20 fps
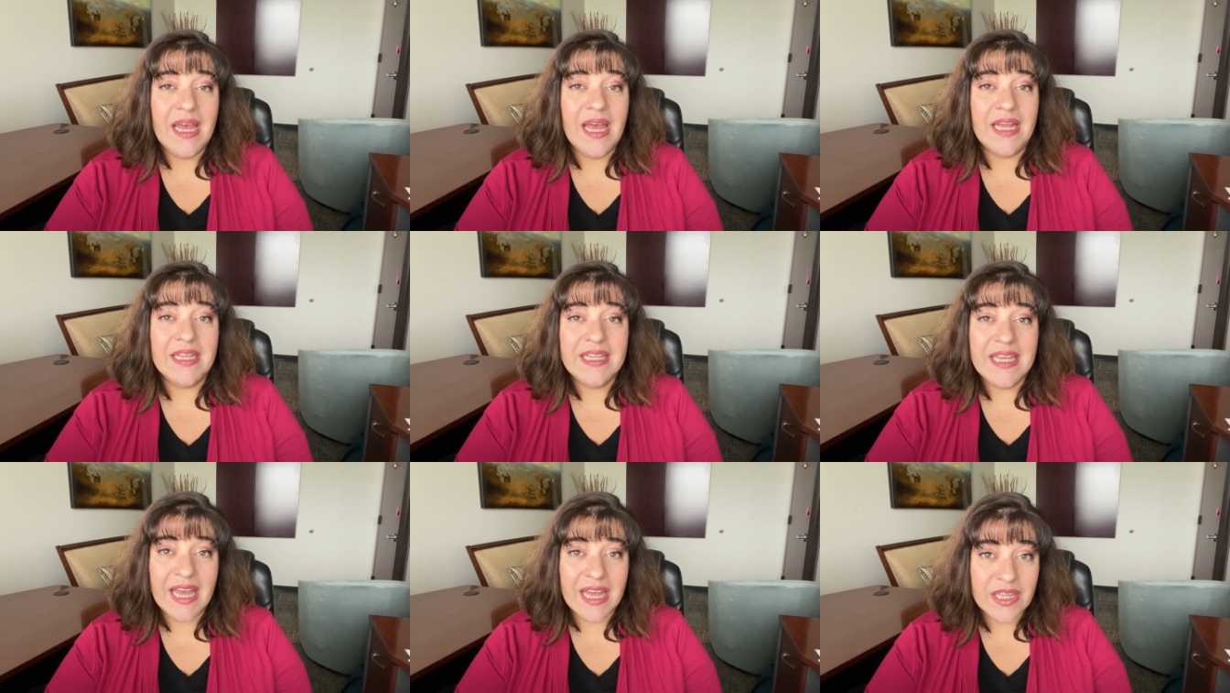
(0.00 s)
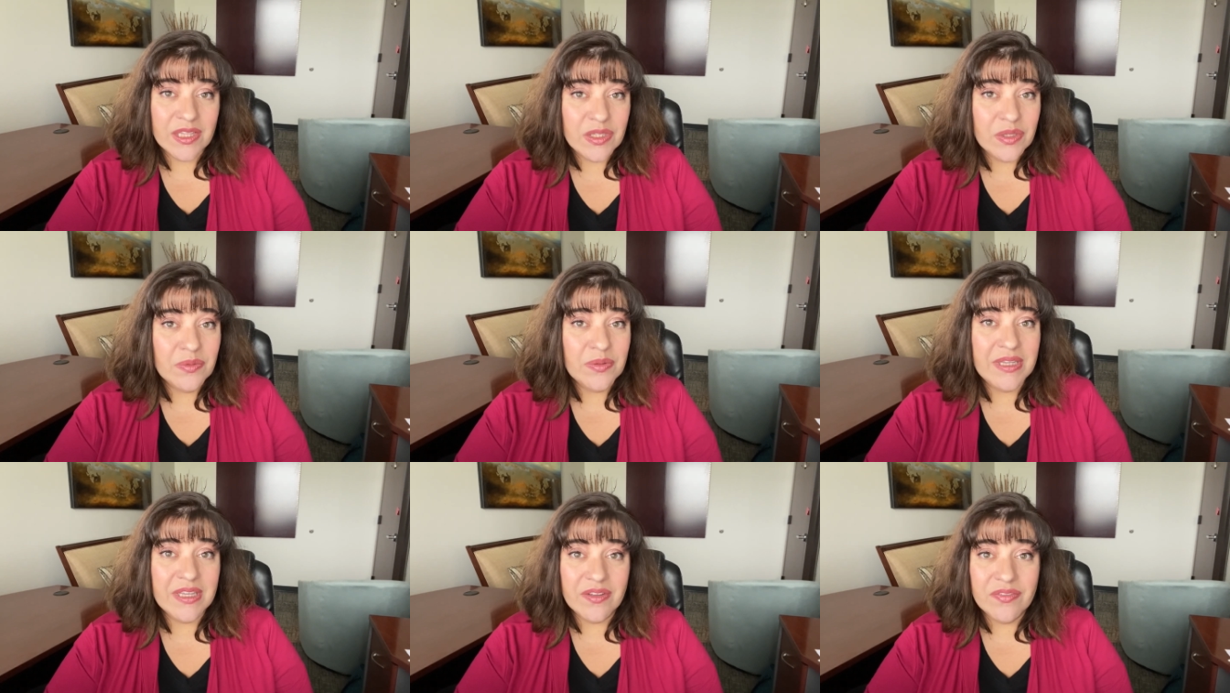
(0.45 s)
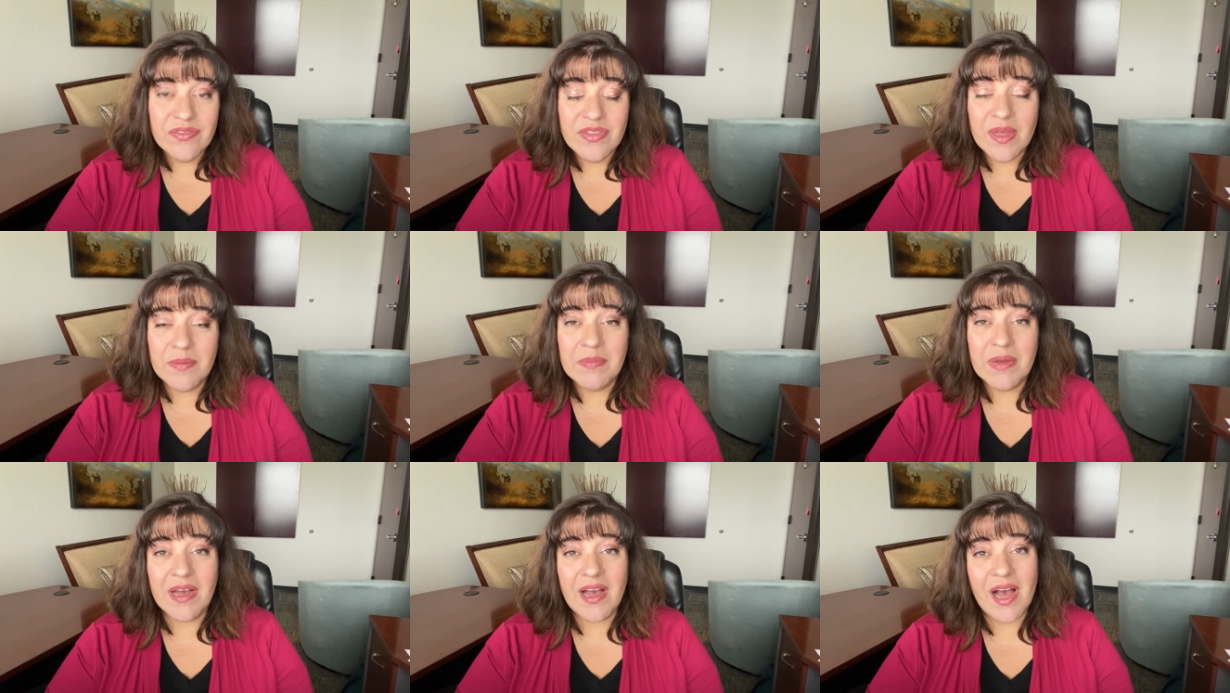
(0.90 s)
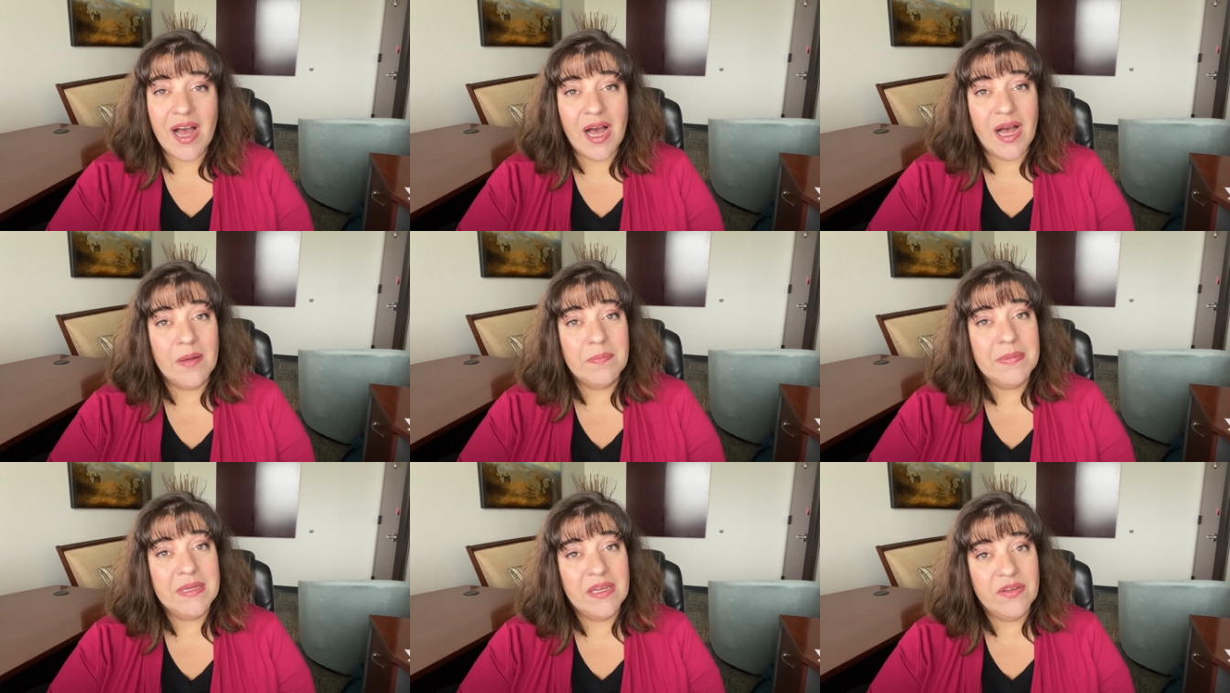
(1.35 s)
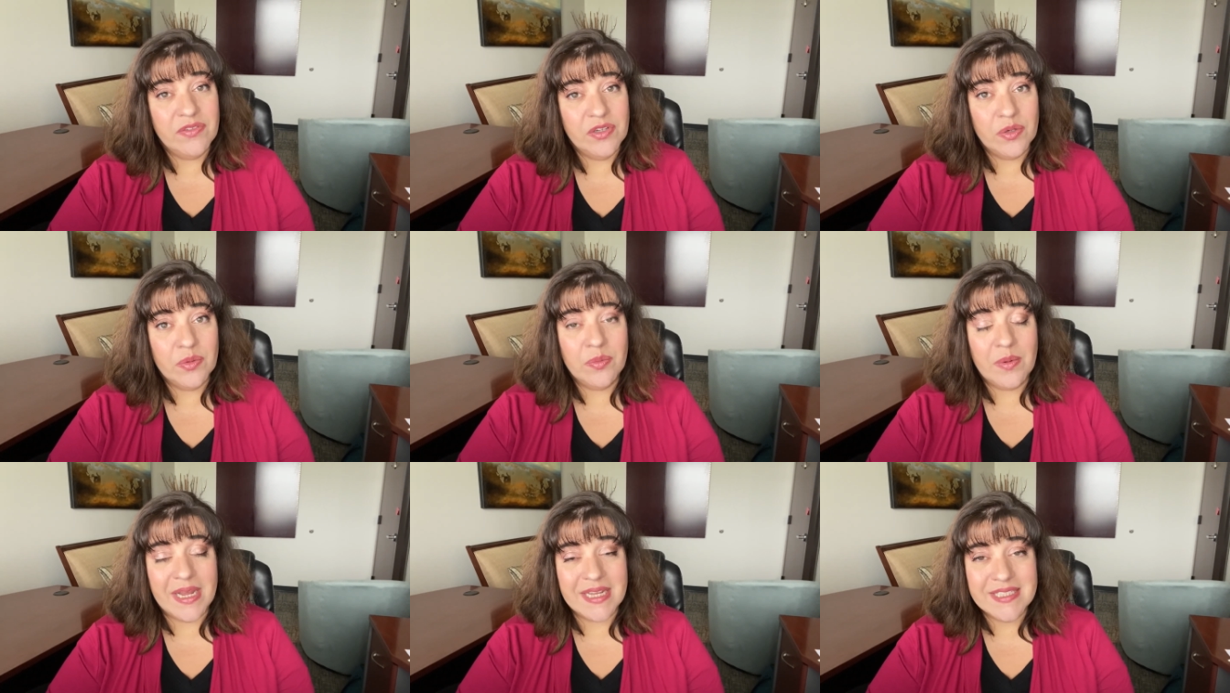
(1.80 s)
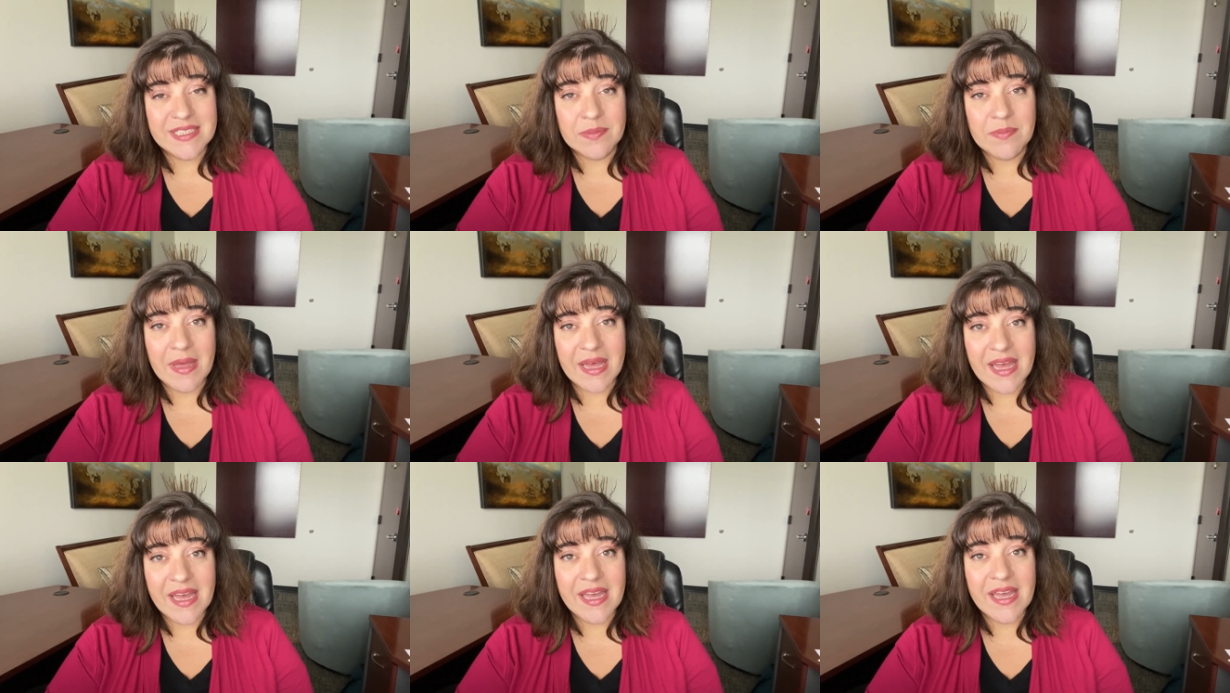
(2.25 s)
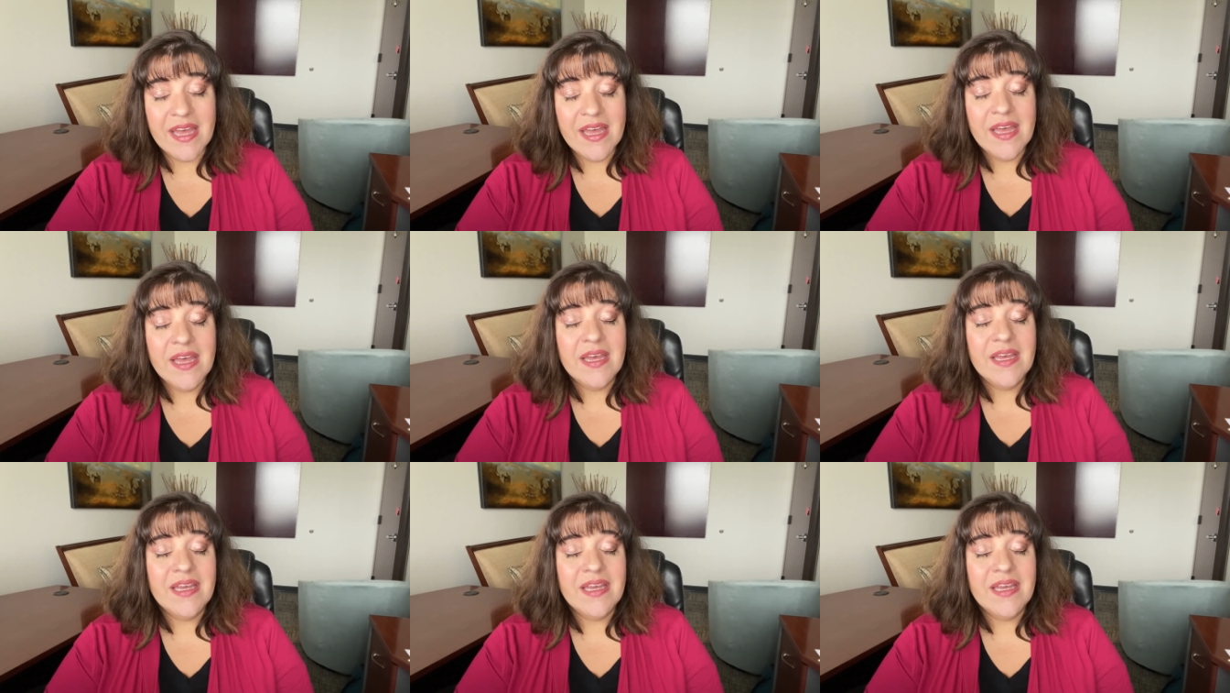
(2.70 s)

And can you give them a copy of your resume?